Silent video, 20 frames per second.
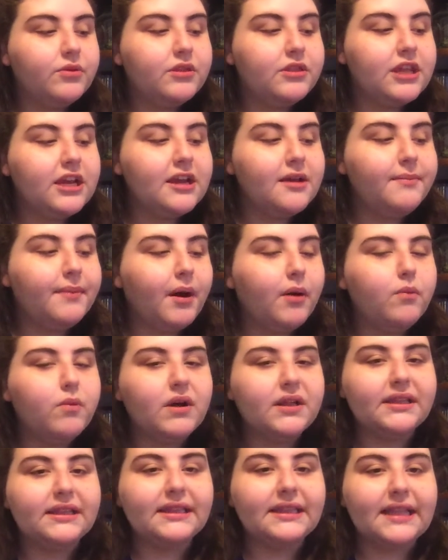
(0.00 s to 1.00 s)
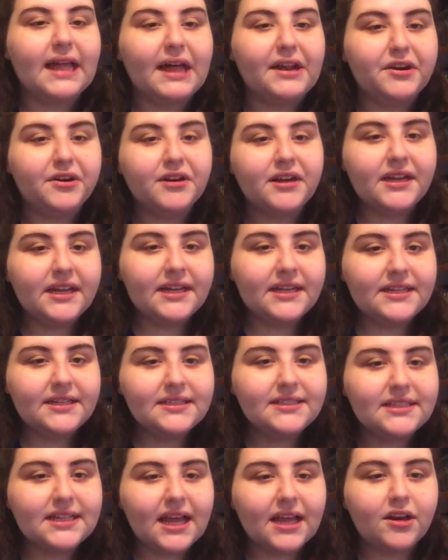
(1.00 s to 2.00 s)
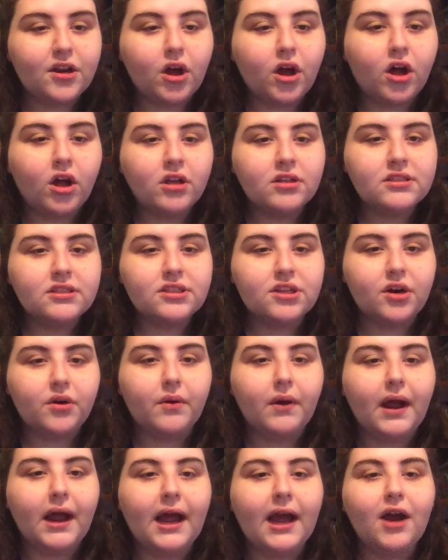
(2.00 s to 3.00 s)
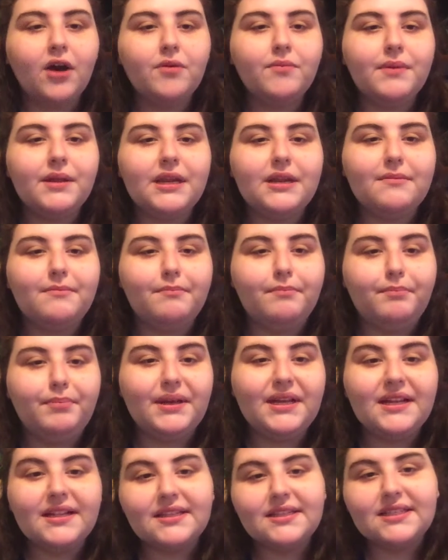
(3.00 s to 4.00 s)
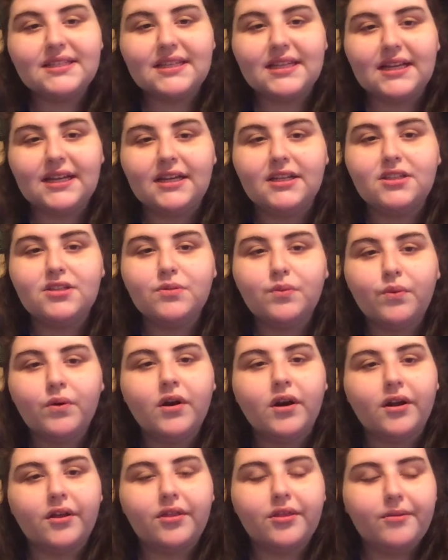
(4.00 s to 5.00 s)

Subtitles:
think about what letter it is and also how many beats it's worth.